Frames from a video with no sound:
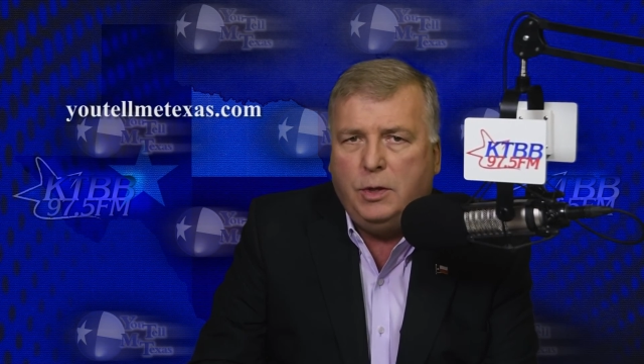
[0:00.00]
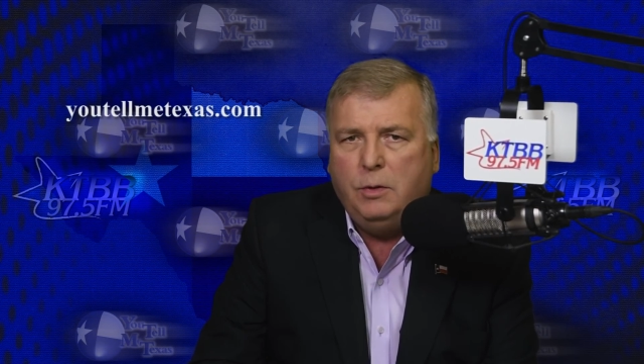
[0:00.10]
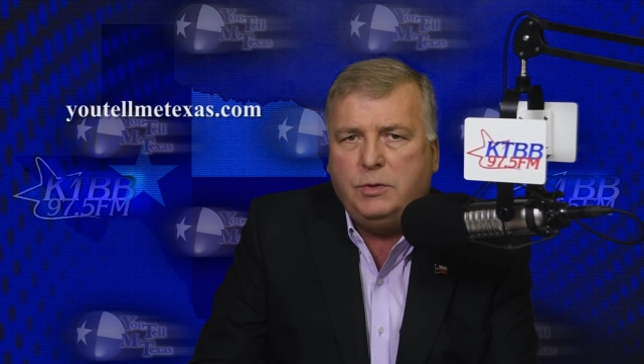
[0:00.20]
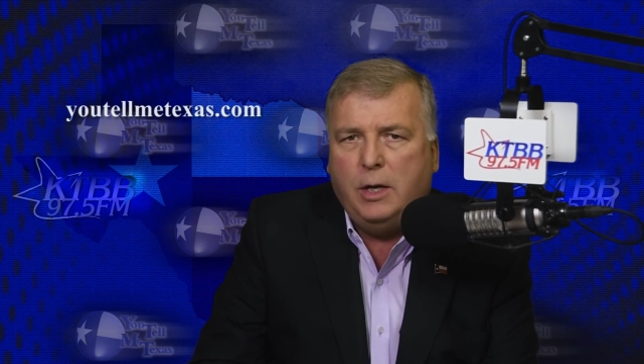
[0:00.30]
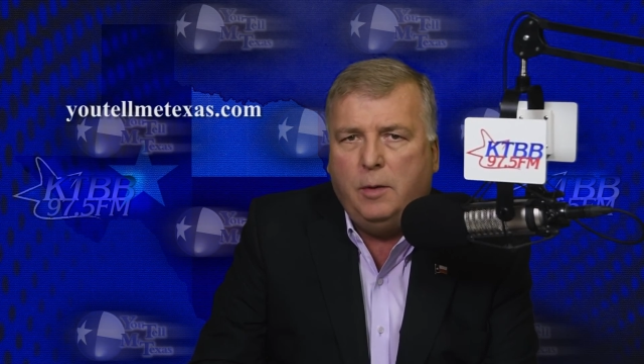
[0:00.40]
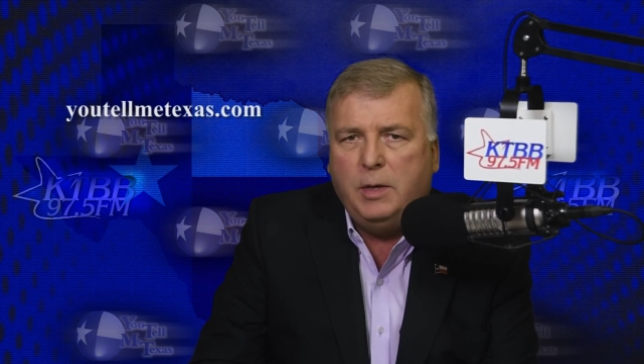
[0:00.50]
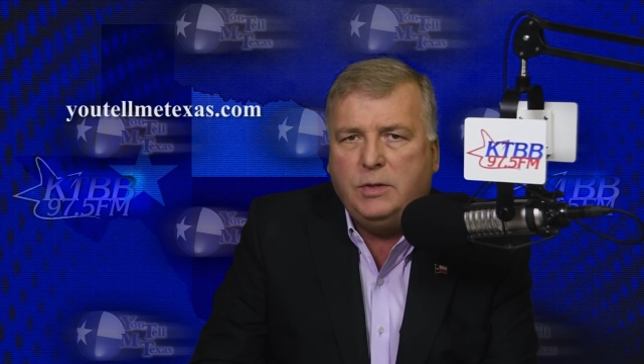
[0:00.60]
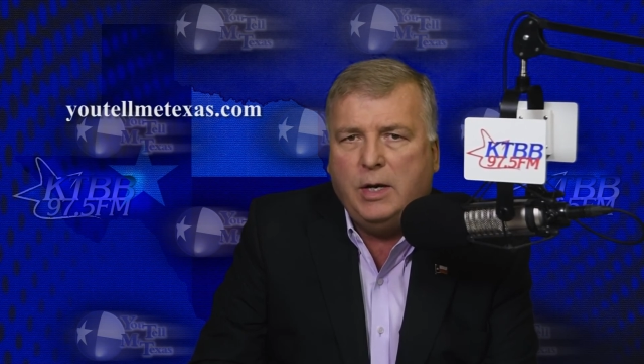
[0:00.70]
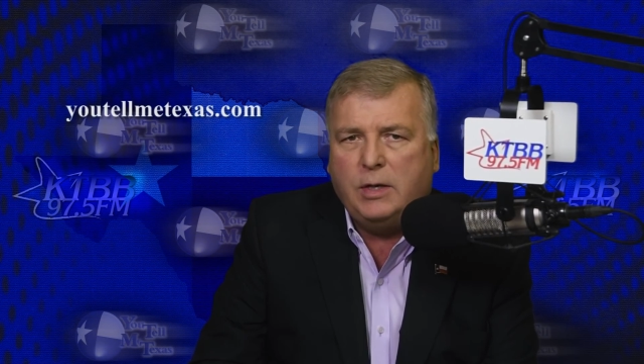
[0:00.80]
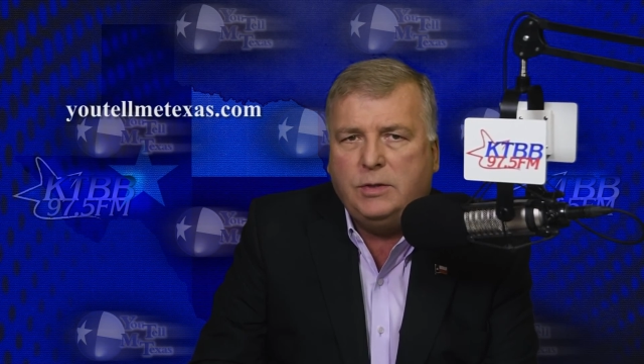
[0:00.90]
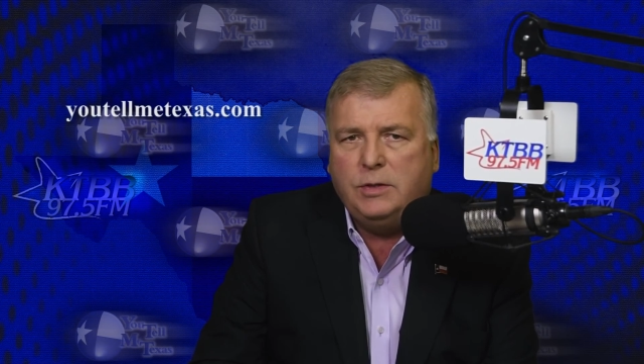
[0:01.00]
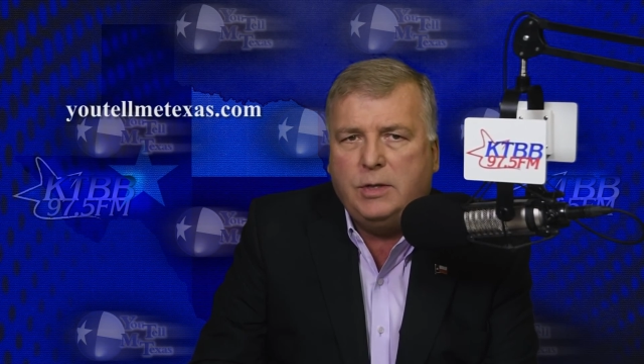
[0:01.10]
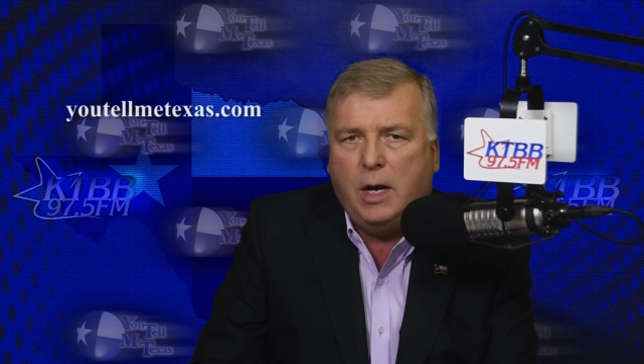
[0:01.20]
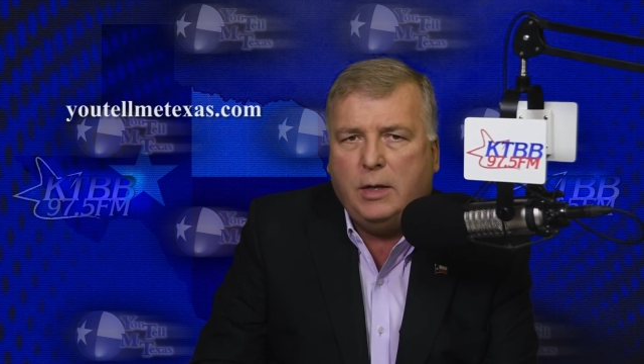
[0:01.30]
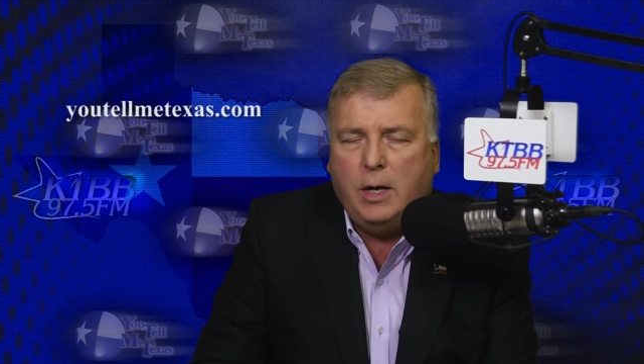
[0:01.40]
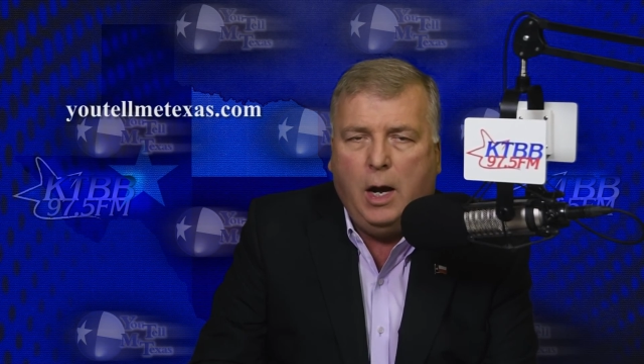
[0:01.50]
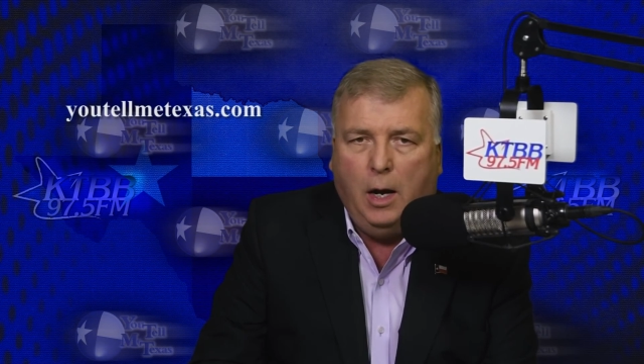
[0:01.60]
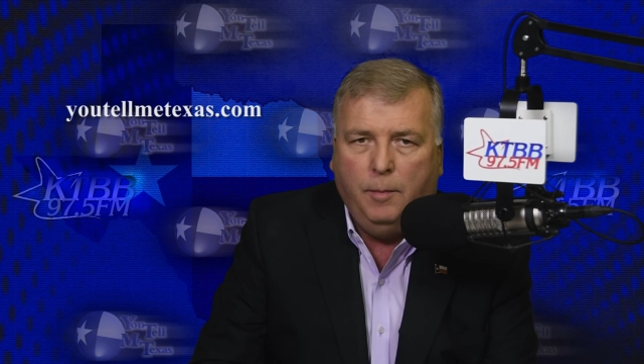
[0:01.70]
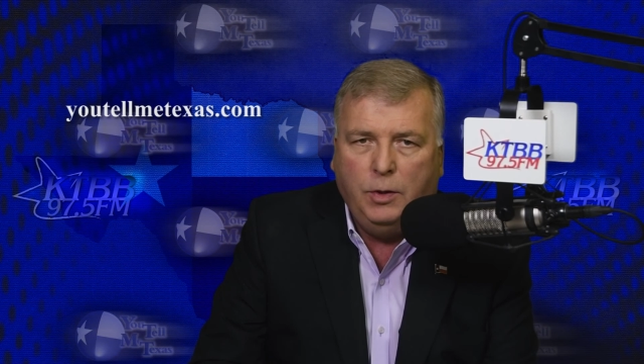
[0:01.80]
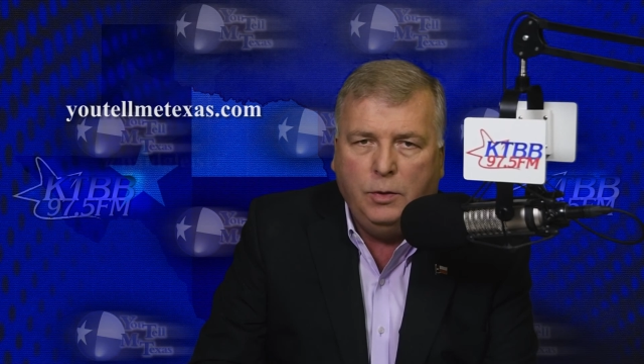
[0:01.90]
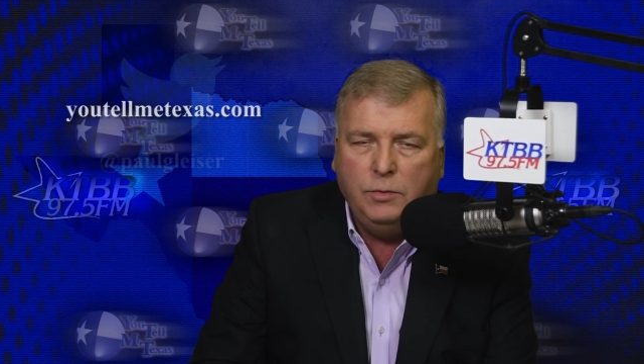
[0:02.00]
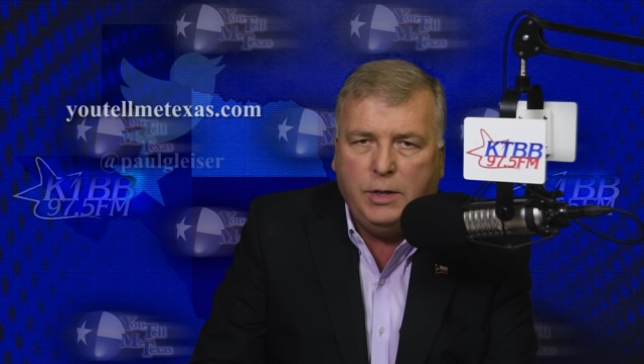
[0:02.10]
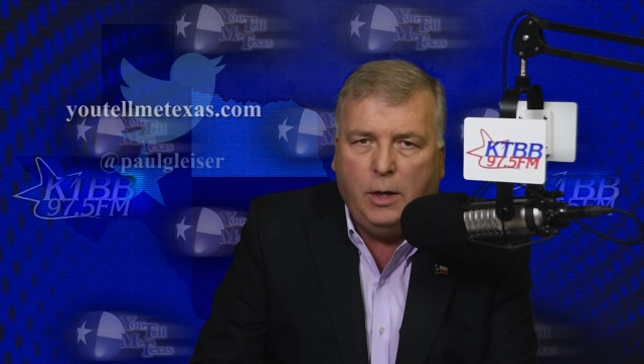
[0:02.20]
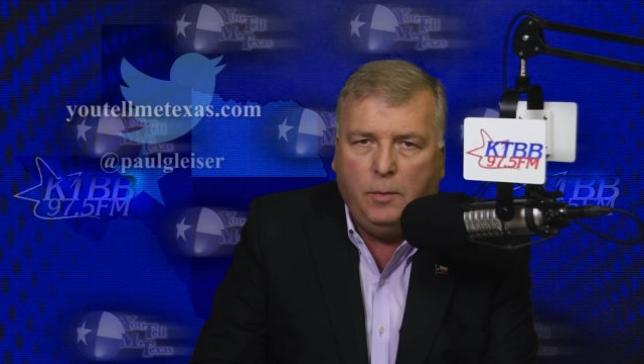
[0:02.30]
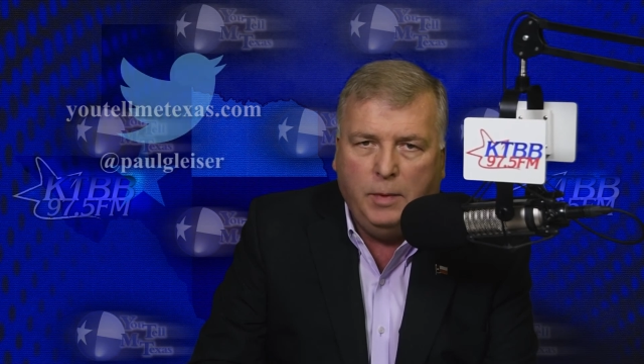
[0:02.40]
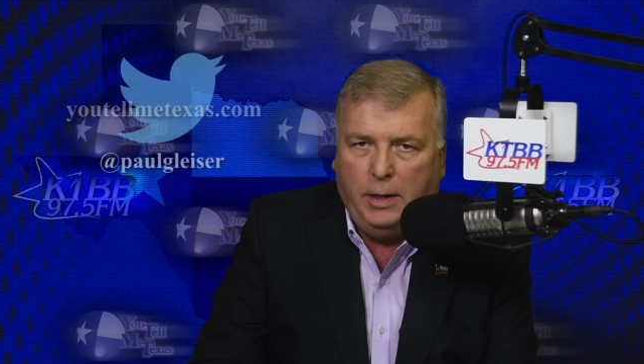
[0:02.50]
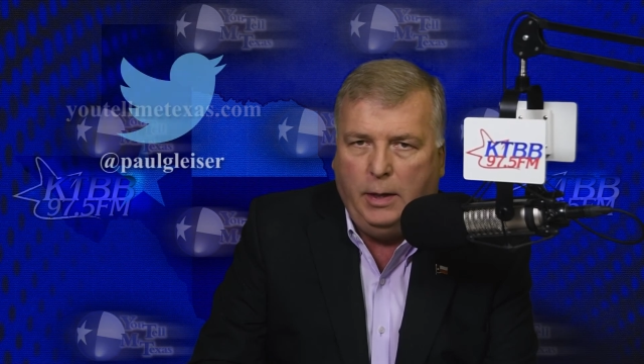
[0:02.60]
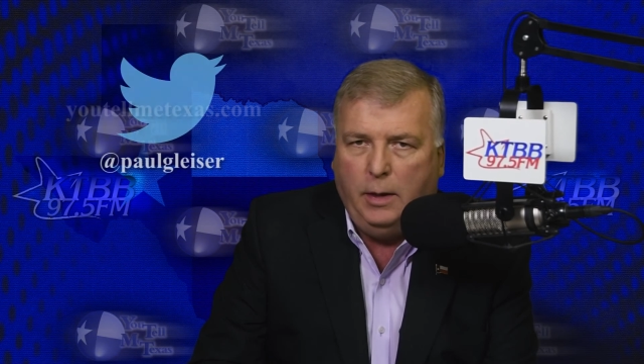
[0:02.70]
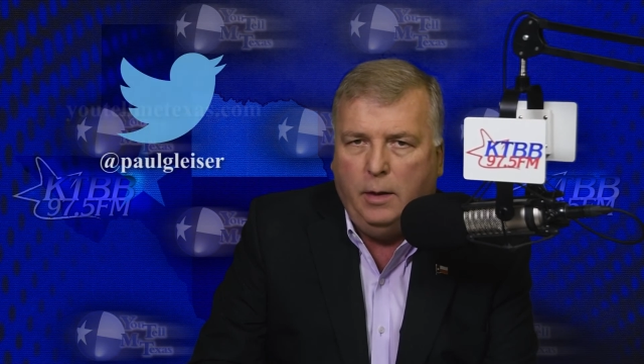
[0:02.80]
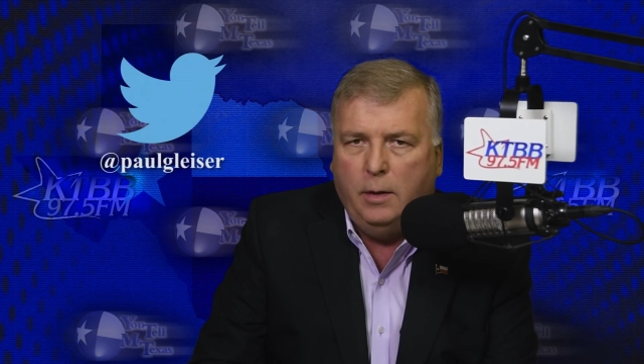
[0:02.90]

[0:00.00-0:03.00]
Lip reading: youtellmetexas.com and you tell me.